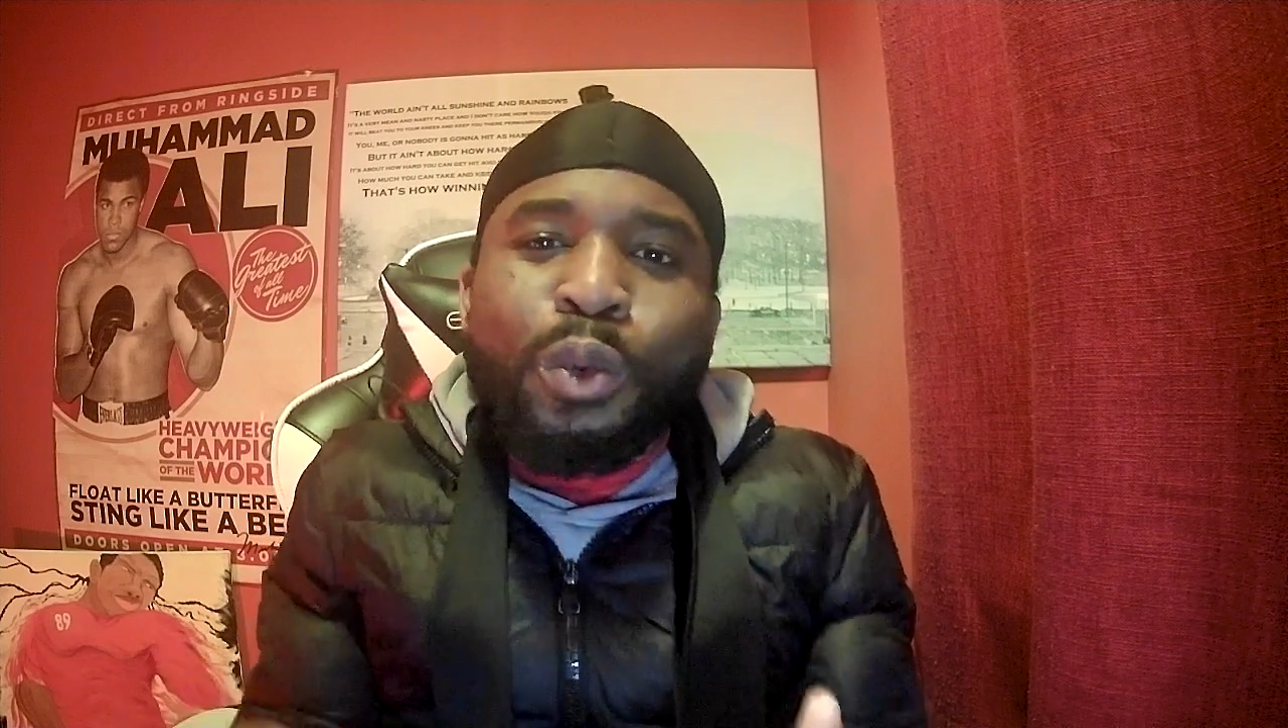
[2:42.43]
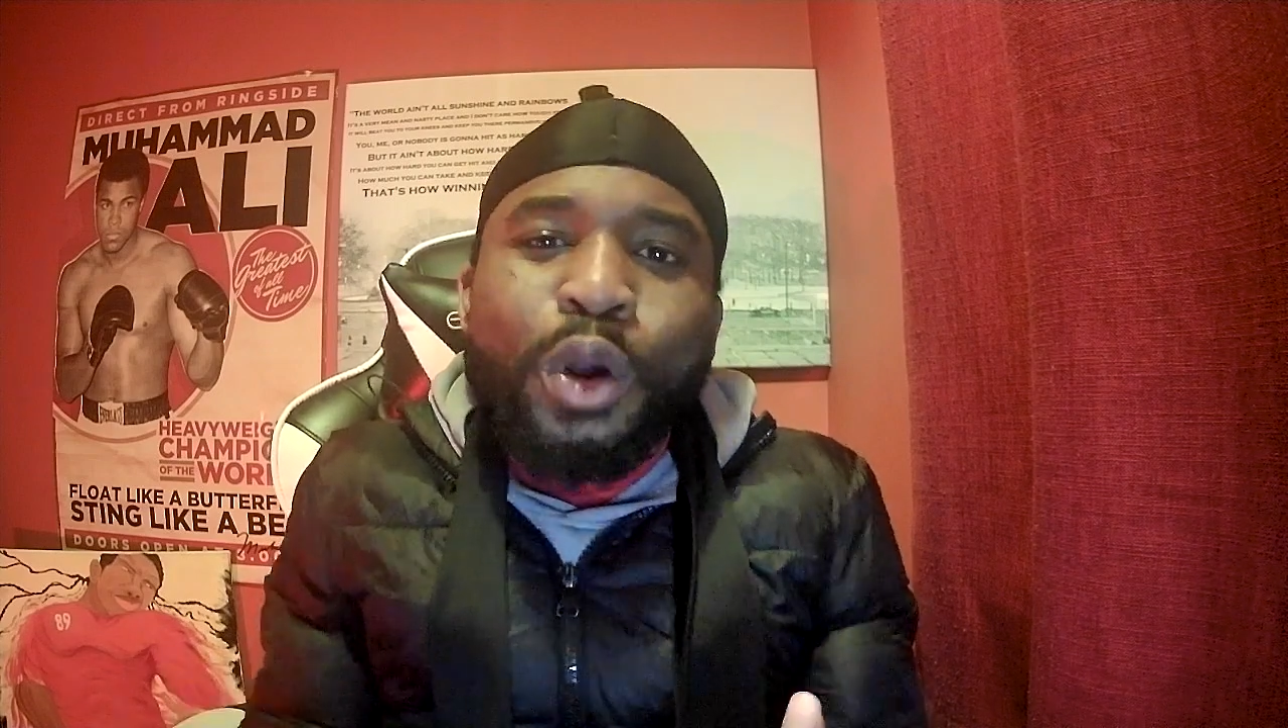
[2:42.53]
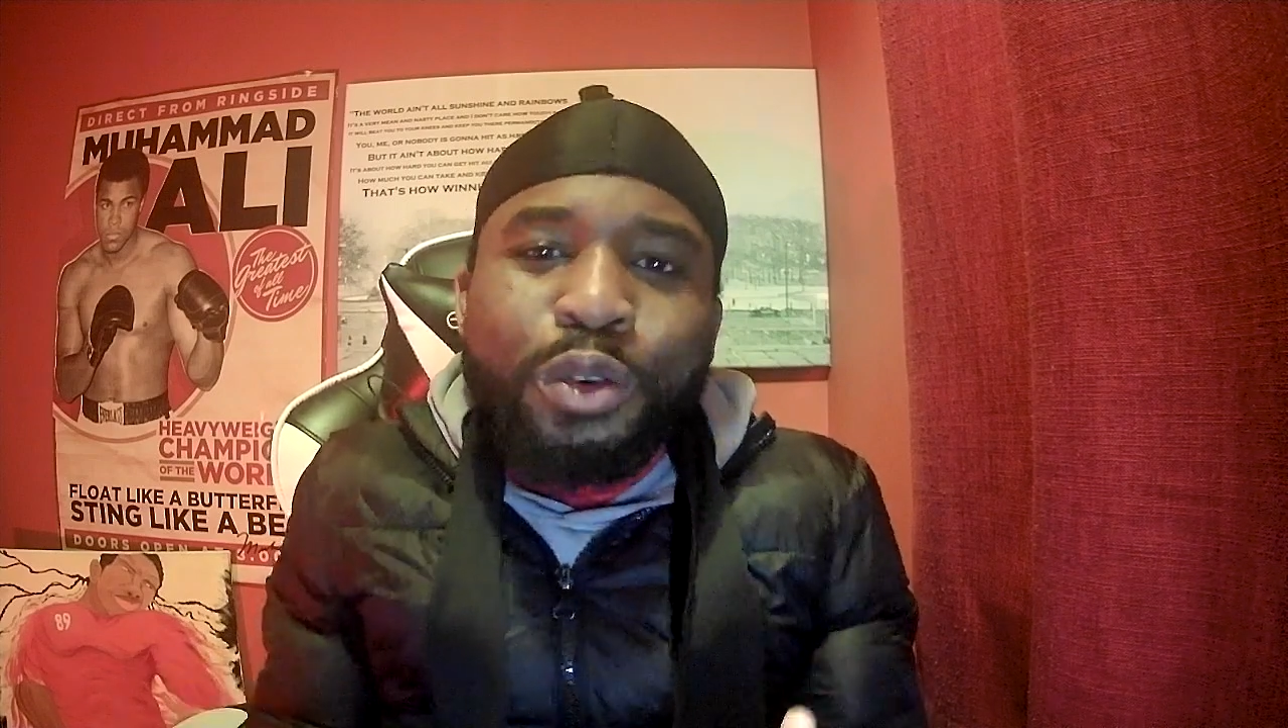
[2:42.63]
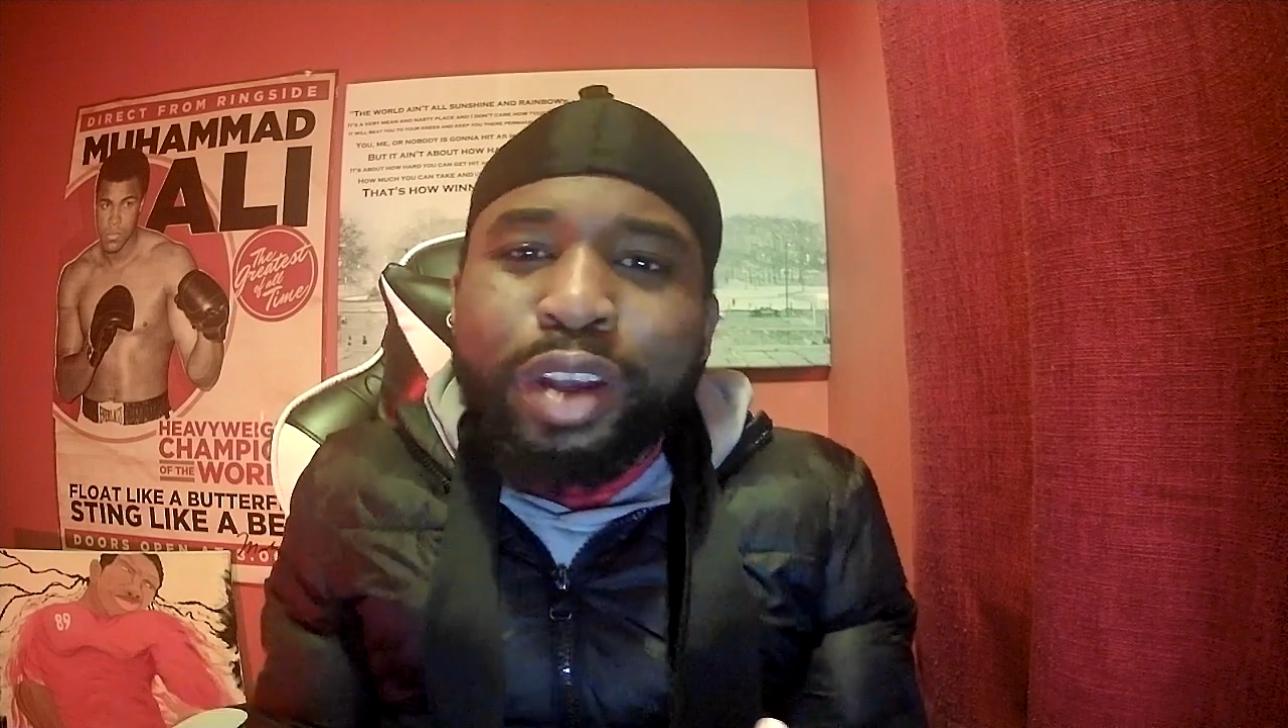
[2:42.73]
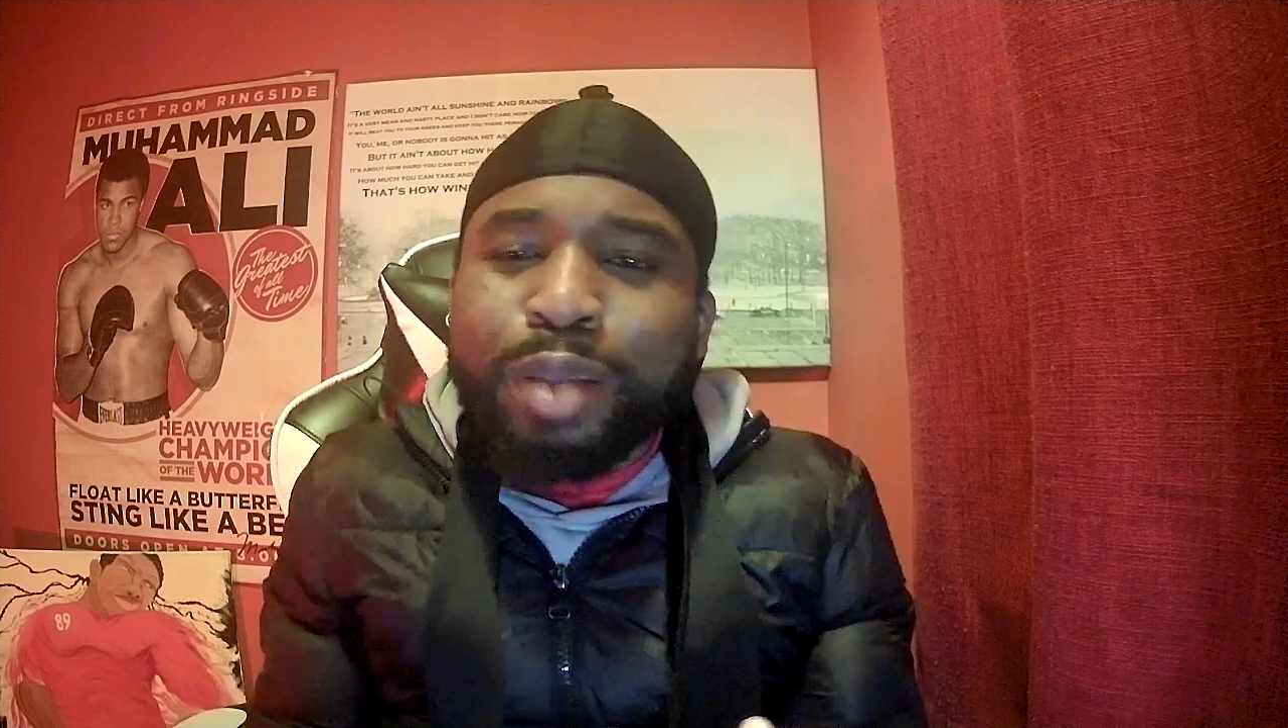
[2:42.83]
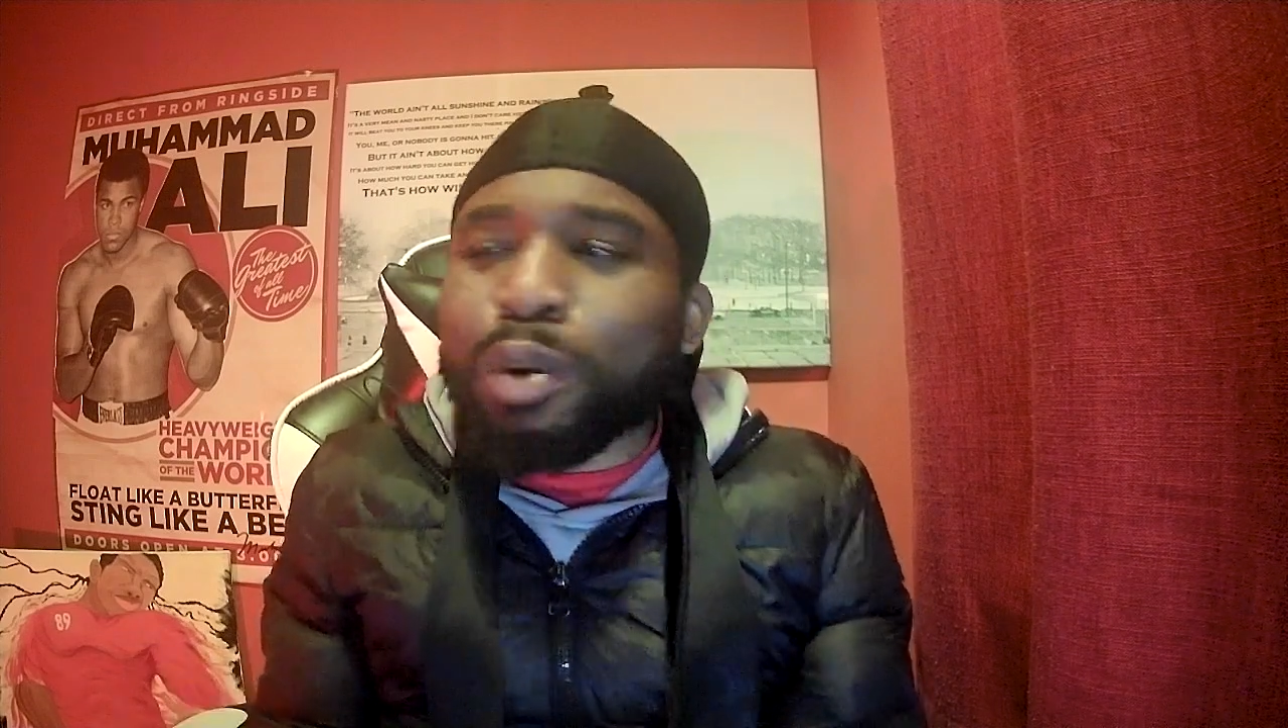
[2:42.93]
work rate,